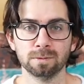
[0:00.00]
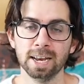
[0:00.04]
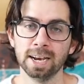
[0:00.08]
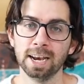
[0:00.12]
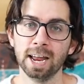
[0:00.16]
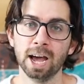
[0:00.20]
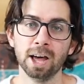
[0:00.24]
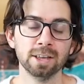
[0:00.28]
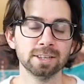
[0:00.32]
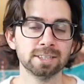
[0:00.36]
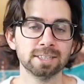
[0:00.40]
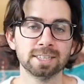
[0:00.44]

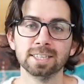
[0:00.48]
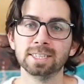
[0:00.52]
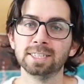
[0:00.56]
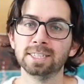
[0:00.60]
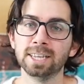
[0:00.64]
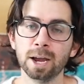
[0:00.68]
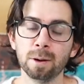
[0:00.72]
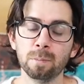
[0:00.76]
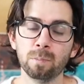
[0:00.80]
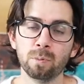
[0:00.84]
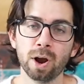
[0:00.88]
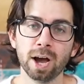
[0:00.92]
Now it's the
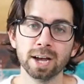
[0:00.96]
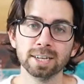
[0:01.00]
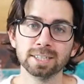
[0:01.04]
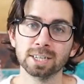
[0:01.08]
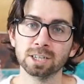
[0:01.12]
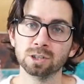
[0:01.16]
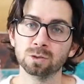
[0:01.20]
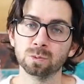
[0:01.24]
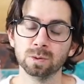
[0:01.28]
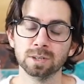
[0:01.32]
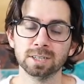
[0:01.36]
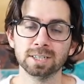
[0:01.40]
same
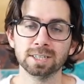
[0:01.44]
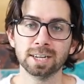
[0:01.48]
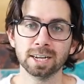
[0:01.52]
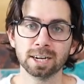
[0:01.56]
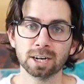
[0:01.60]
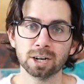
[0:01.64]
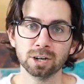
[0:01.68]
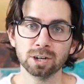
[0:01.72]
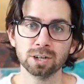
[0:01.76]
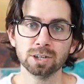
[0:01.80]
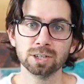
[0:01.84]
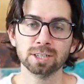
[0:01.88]
process with
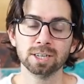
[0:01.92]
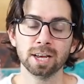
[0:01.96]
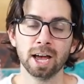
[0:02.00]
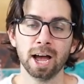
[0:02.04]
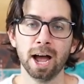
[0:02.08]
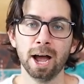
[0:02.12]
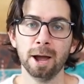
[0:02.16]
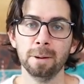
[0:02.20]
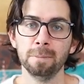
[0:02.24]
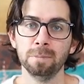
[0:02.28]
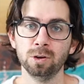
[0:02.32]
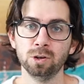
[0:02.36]
stickers.
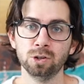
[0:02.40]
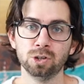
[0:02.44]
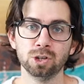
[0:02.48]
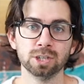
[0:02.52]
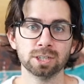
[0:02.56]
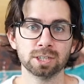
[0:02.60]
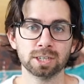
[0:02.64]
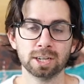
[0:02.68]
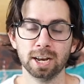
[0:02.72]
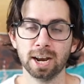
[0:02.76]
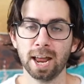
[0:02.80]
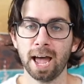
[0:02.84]
You're
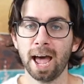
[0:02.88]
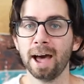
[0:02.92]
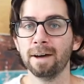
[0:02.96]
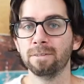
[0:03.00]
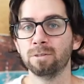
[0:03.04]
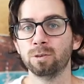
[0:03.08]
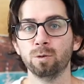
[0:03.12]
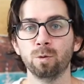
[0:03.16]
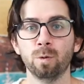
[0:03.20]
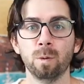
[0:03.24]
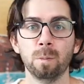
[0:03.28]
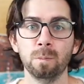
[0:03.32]
just gonna have
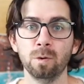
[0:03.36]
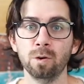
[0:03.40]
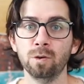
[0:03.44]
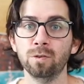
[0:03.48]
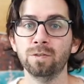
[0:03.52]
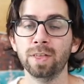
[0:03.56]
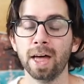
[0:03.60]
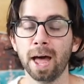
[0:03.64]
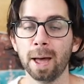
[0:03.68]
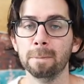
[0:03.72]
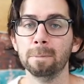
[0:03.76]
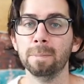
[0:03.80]
to remove
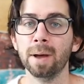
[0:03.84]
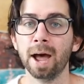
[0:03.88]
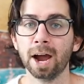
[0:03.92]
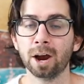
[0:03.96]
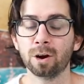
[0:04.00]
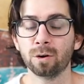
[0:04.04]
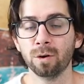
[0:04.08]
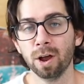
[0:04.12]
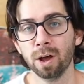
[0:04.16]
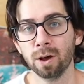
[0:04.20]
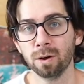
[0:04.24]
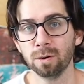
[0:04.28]
that
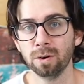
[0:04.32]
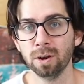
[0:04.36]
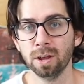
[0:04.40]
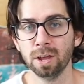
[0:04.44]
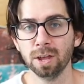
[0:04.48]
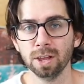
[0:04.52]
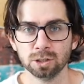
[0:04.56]
background.